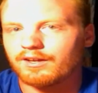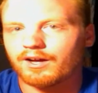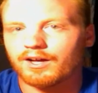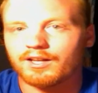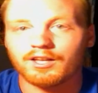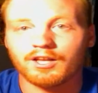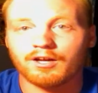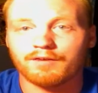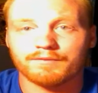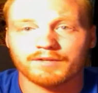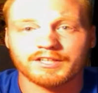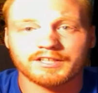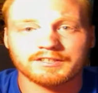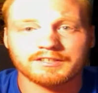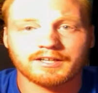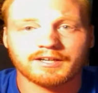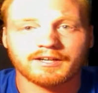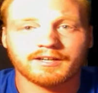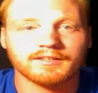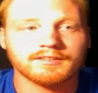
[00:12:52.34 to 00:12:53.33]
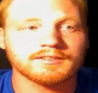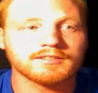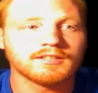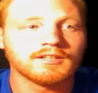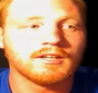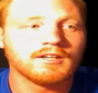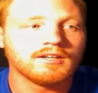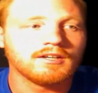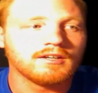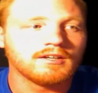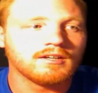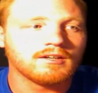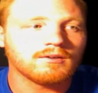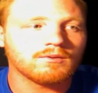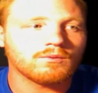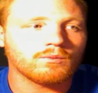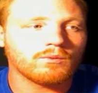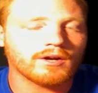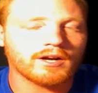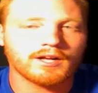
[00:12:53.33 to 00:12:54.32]
I love it. And
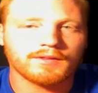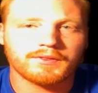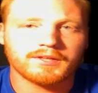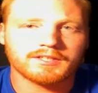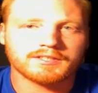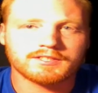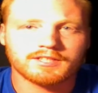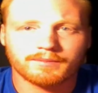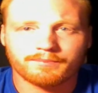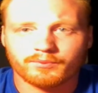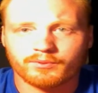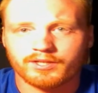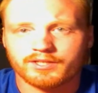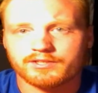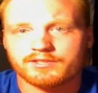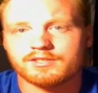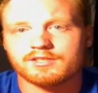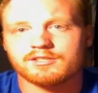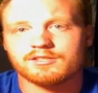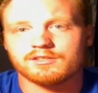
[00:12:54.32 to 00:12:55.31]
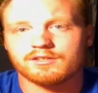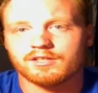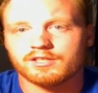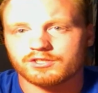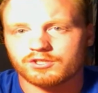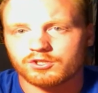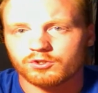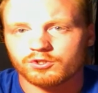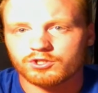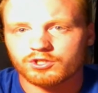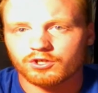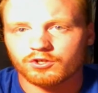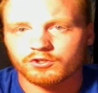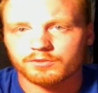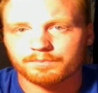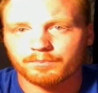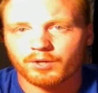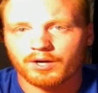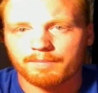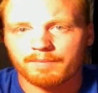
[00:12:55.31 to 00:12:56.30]
what I think separates these two
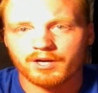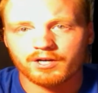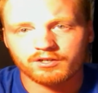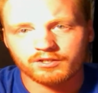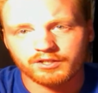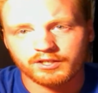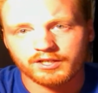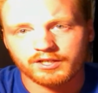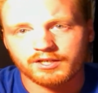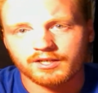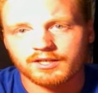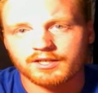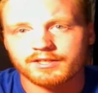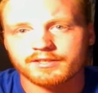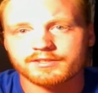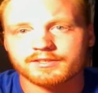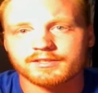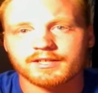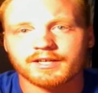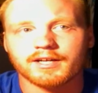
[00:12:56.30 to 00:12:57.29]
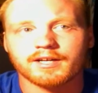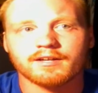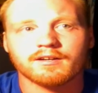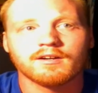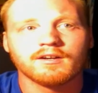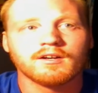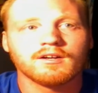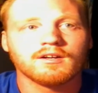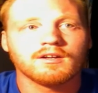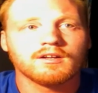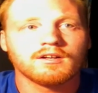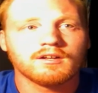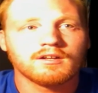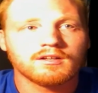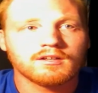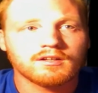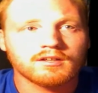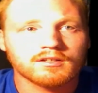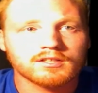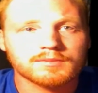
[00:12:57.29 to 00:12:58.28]
shows primarily is that
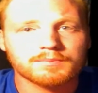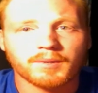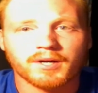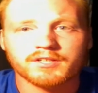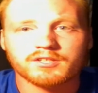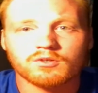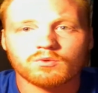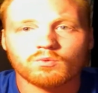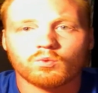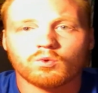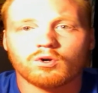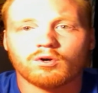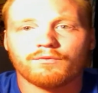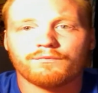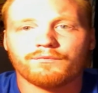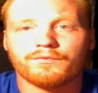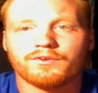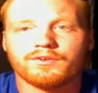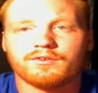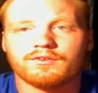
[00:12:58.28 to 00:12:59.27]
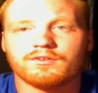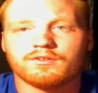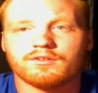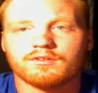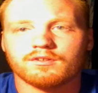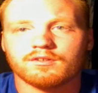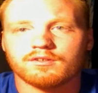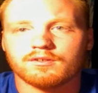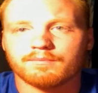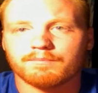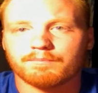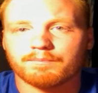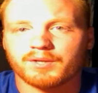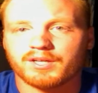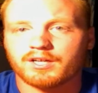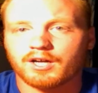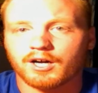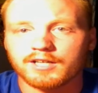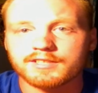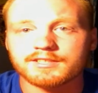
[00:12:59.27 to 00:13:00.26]
Spice and Wolf,
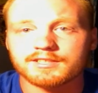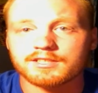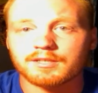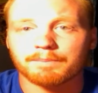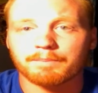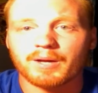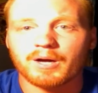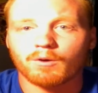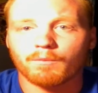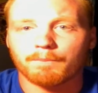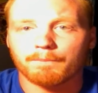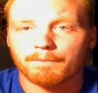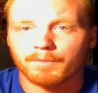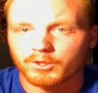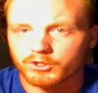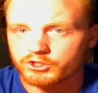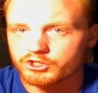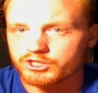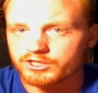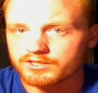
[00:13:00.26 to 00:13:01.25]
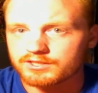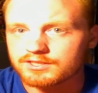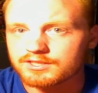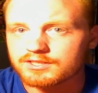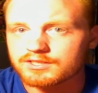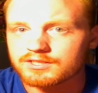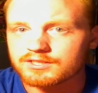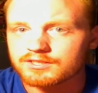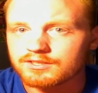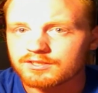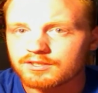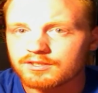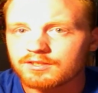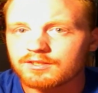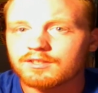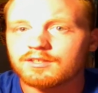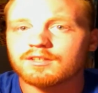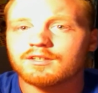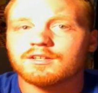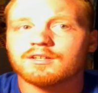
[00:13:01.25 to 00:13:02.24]
because it's about merchants,
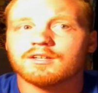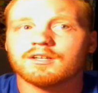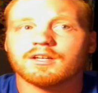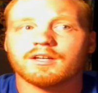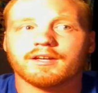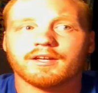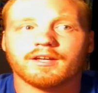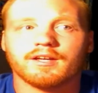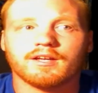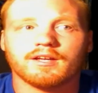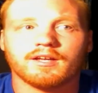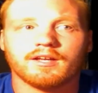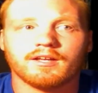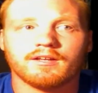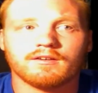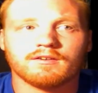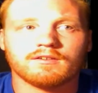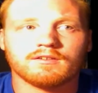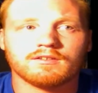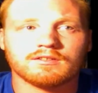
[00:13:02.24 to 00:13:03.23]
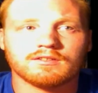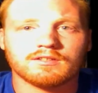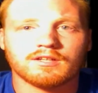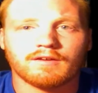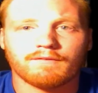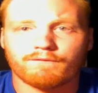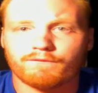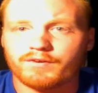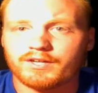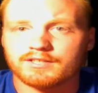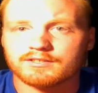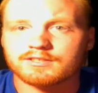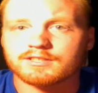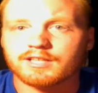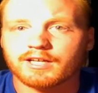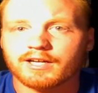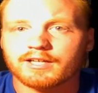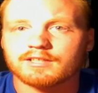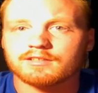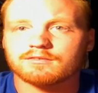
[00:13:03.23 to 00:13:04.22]
it fits
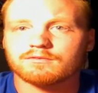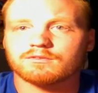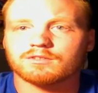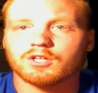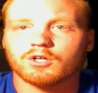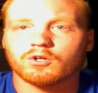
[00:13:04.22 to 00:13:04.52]
that it